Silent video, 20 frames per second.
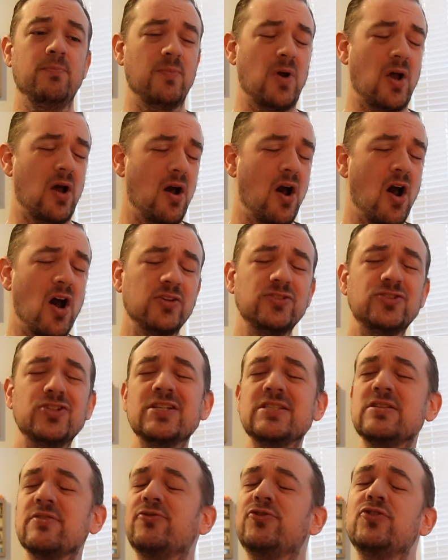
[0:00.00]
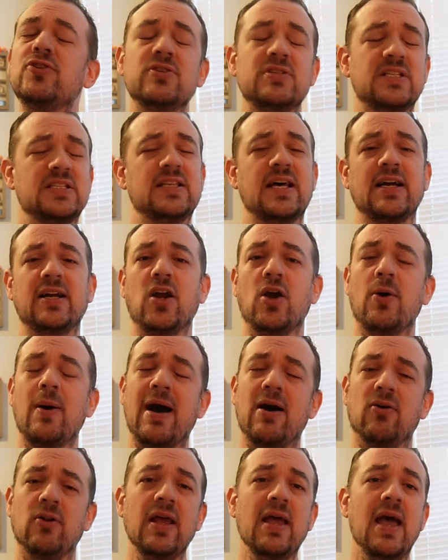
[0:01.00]
hundreds of cruises that go
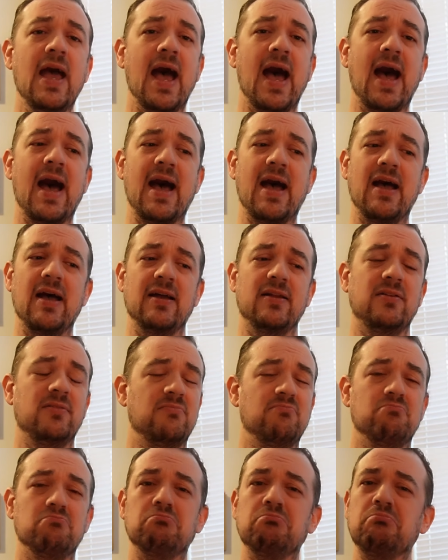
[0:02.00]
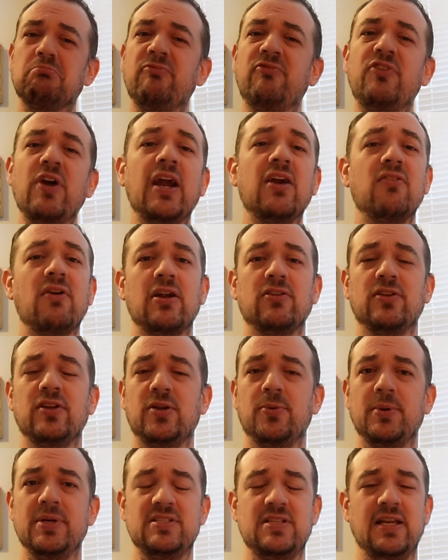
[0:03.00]
out, and very rarely
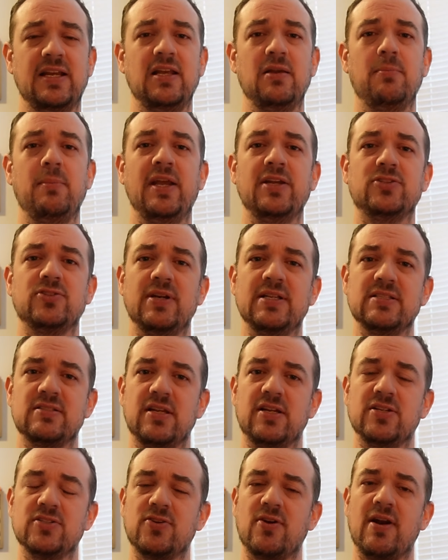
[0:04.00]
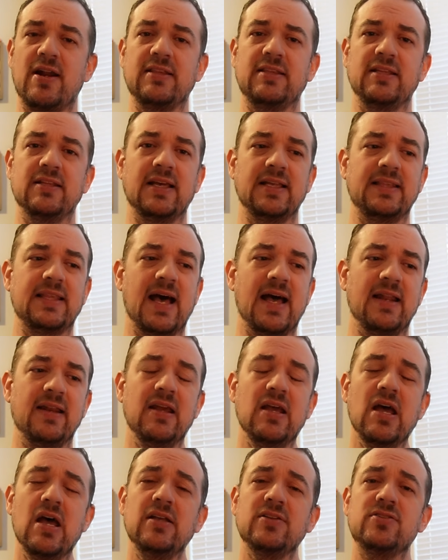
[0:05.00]
do we see any major incidents or anything like that.
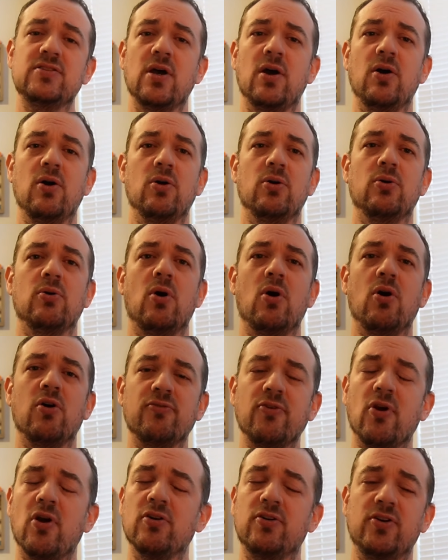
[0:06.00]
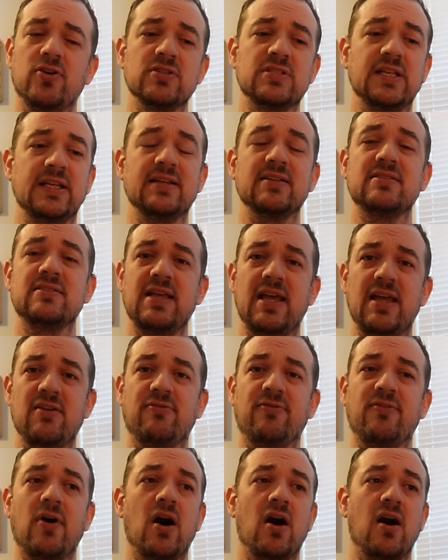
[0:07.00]
So overall, cruising is
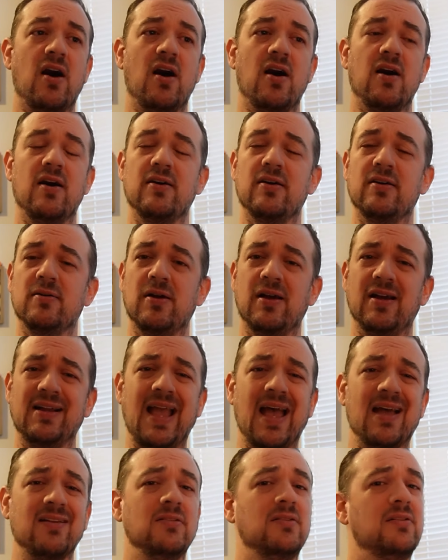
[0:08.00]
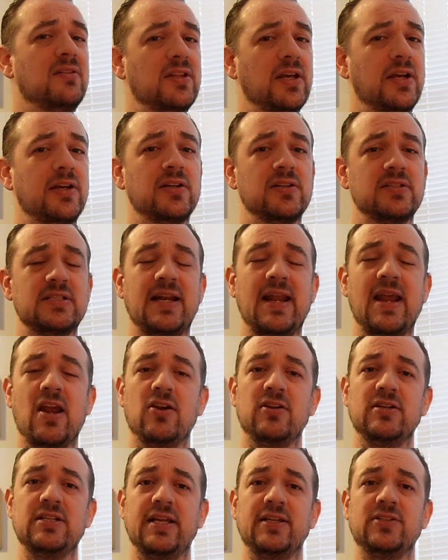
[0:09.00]
safe. Uh, again, there's
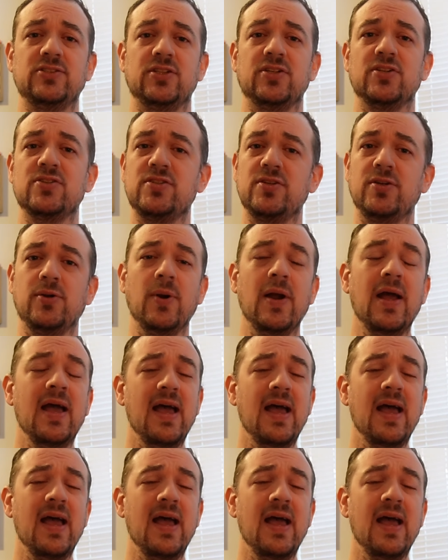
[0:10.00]
inherent danger to